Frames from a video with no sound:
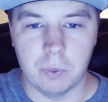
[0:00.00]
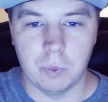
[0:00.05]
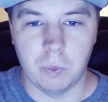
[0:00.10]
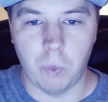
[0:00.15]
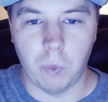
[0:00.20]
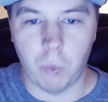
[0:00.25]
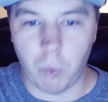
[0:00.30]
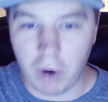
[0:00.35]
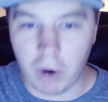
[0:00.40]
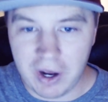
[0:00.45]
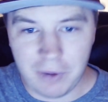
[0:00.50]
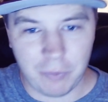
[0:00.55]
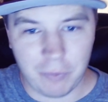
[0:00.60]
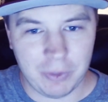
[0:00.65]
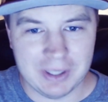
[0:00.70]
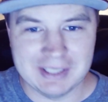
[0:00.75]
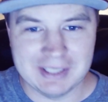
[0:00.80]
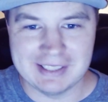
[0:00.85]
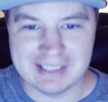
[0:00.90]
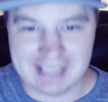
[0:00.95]
What
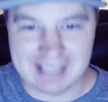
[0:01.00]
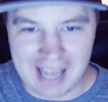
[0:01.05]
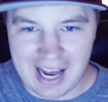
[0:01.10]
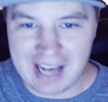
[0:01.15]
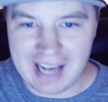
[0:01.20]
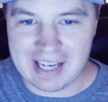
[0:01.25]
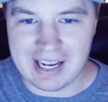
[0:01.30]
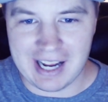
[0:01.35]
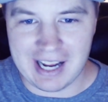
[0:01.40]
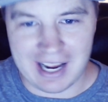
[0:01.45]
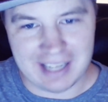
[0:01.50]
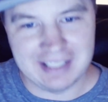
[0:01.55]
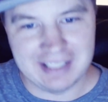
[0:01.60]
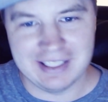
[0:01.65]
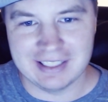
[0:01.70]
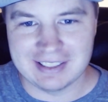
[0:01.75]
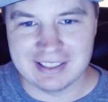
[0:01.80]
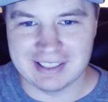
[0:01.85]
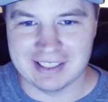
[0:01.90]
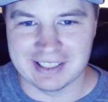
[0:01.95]
was that
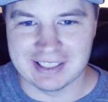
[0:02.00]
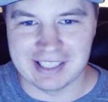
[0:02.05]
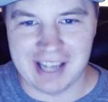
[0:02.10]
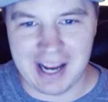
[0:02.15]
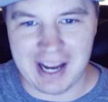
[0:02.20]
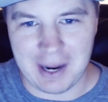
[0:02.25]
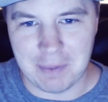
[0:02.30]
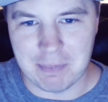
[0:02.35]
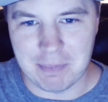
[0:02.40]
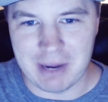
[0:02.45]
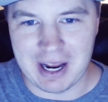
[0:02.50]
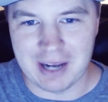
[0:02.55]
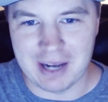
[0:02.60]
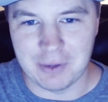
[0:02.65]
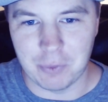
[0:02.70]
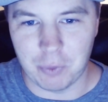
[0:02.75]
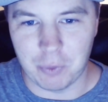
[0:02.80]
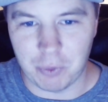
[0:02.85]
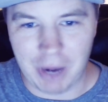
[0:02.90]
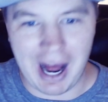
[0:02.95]
ending to the game, man?
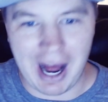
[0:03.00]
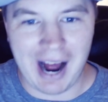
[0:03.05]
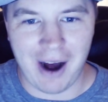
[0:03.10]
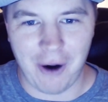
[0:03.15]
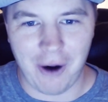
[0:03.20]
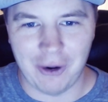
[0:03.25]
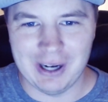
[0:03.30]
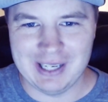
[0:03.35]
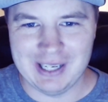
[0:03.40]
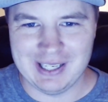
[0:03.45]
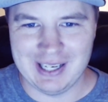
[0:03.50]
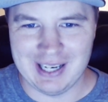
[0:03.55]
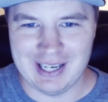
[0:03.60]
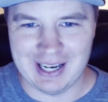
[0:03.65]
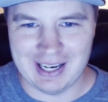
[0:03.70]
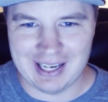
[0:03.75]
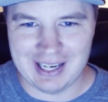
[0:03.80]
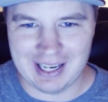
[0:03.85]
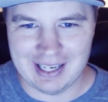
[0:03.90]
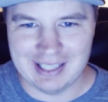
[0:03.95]
Wow.
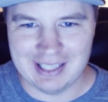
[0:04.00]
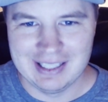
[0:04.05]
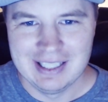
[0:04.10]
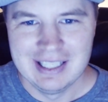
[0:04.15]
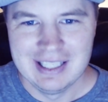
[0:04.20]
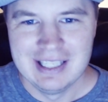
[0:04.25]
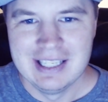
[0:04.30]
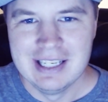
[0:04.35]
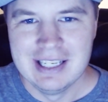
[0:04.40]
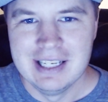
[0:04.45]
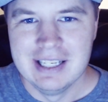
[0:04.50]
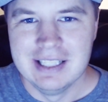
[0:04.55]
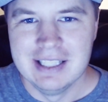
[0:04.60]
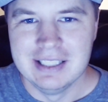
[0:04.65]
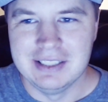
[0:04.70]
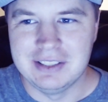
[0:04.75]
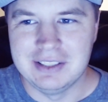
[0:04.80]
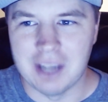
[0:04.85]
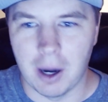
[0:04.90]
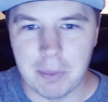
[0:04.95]

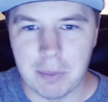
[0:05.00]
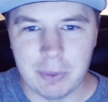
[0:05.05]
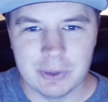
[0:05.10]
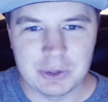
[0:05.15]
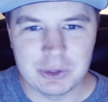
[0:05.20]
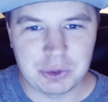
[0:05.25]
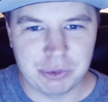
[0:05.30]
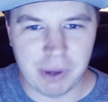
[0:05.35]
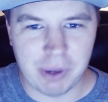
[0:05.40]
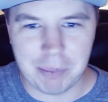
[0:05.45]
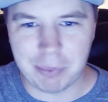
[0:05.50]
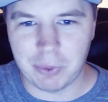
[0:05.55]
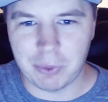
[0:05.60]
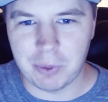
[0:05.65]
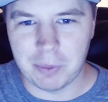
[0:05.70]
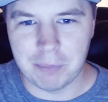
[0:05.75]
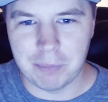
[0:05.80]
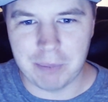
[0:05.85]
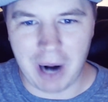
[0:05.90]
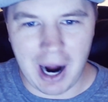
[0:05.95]
Double, triple
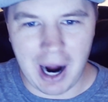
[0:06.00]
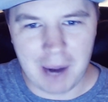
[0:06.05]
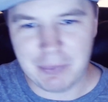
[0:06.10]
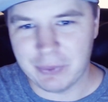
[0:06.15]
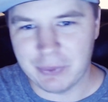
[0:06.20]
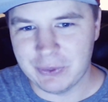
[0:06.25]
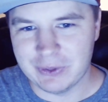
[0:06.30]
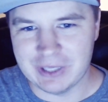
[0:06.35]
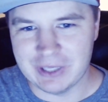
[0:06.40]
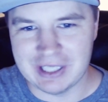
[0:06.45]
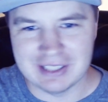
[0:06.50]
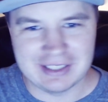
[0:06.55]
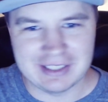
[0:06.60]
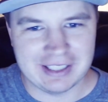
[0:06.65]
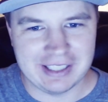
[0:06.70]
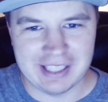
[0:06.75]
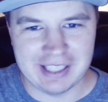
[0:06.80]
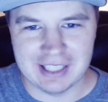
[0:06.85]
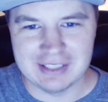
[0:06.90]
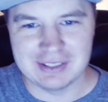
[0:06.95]
bobble into
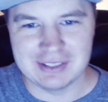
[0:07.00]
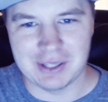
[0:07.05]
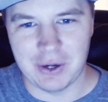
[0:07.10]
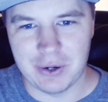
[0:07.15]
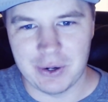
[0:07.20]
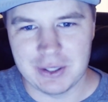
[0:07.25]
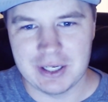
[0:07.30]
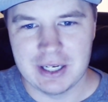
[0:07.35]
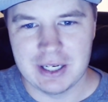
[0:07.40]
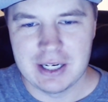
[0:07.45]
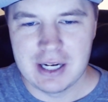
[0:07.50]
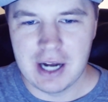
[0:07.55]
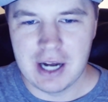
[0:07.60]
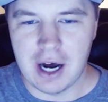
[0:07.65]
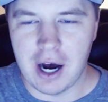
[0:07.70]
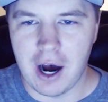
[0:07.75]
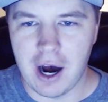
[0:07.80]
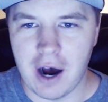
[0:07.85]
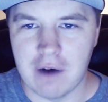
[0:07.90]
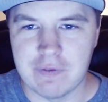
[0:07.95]
the end zone
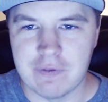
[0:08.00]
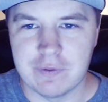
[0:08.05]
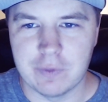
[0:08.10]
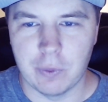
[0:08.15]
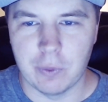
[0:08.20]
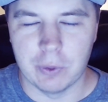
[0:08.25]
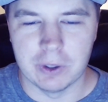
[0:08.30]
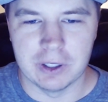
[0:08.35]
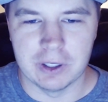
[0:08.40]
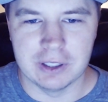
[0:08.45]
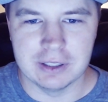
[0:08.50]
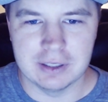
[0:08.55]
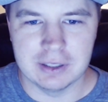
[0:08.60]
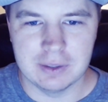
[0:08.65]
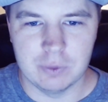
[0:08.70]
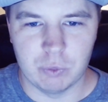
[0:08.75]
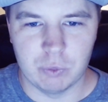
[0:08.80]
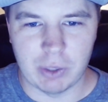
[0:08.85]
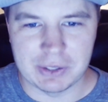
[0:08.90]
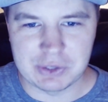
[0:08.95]
for
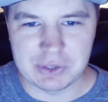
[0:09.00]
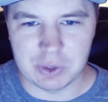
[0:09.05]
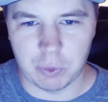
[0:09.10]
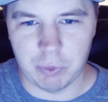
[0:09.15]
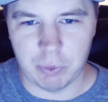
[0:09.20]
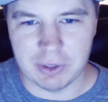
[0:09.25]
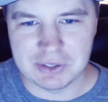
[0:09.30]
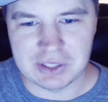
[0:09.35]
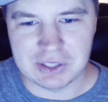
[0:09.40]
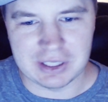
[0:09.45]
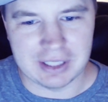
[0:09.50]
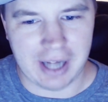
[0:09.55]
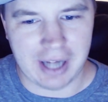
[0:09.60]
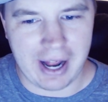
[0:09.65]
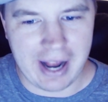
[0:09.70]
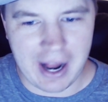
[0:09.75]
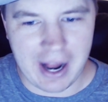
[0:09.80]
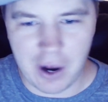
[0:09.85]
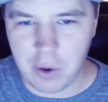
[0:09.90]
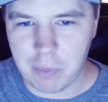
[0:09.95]
Russell Wilson.
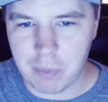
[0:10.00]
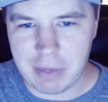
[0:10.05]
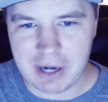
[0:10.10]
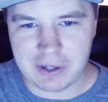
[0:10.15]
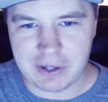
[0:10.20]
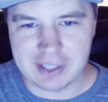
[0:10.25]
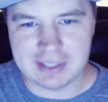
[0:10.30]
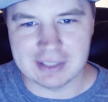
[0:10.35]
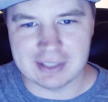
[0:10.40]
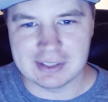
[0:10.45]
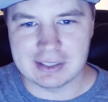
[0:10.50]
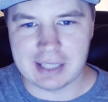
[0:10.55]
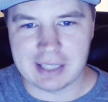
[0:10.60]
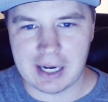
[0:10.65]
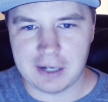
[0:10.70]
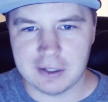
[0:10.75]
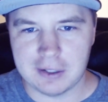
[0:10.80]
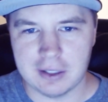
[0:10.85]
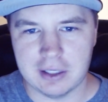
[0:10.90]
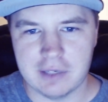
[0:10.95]
Hail Mary to
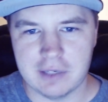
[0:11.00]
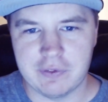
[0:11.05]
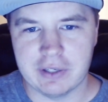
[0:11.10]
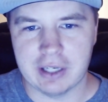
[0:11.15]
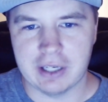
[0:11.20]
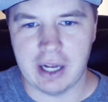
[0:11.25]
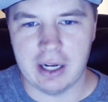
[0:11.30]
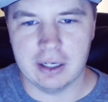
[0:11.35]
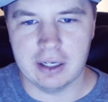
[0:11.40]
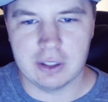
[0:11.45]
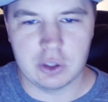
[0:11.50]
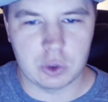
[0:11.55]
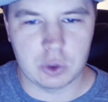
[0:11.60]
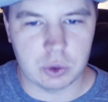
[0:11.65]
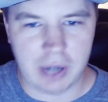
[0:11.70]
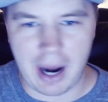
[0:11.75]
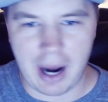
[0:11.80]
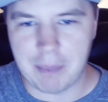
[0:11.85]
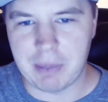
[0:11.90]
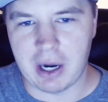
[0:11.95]
scare the living
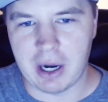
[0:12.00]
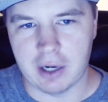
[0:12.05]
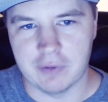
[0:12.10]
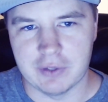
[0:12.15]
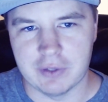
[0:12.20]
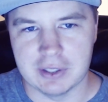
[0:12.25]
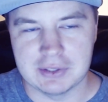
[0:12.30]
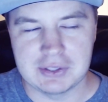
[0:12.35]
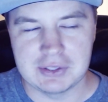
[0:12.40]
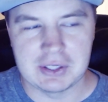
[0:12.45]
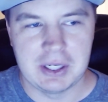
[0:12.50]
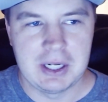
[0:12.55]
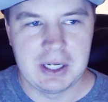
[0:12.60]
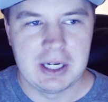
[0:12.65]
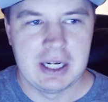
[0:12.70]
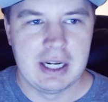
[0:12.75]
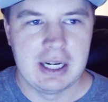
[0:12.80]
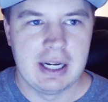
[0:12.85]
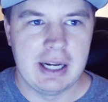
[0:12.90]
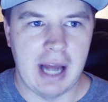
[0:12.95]
crap out of us
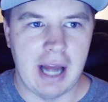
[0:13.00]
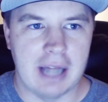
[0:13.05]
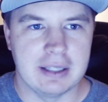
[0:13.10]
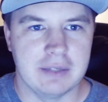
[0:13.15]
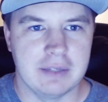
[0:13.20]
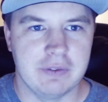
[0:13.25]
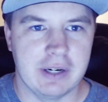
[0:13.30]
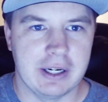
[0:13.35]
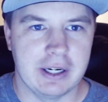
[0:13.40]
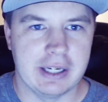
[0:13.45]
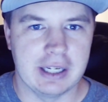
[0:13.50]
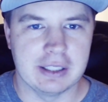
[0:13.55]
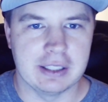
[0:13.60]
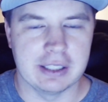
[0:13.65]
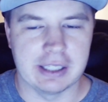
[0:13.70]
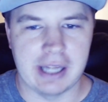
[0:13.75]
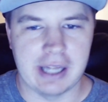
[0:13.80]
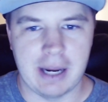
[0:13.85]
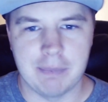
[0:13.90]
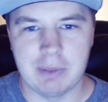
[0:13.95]
at the very end of the
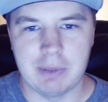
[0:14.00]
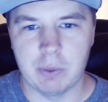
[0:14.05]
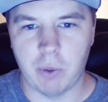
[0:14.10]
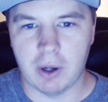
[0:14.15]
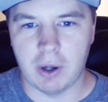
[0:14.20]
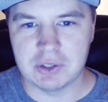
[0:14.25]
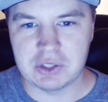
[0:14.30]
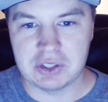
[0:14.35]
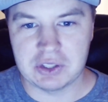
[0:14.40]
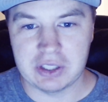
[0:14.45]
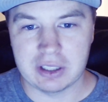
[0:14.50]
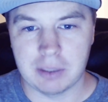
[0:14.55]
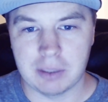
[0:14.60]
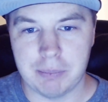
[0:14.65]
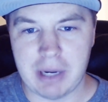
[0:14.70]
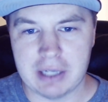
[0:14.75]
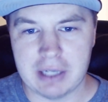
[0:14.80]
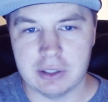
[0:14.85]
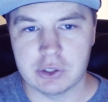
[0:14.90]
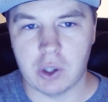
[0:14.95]
game. The Washington
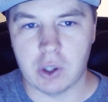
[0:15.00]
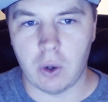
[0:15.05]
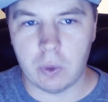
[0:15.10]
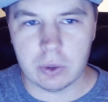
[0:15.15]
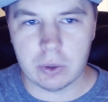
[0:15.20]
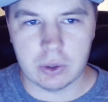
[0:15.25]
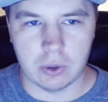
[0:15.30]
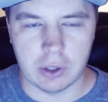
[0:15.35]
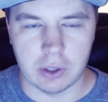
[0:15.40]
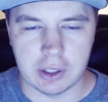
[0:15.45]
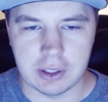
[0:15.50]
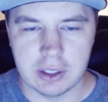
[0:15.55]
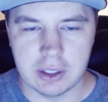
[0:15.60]
Commanders hold on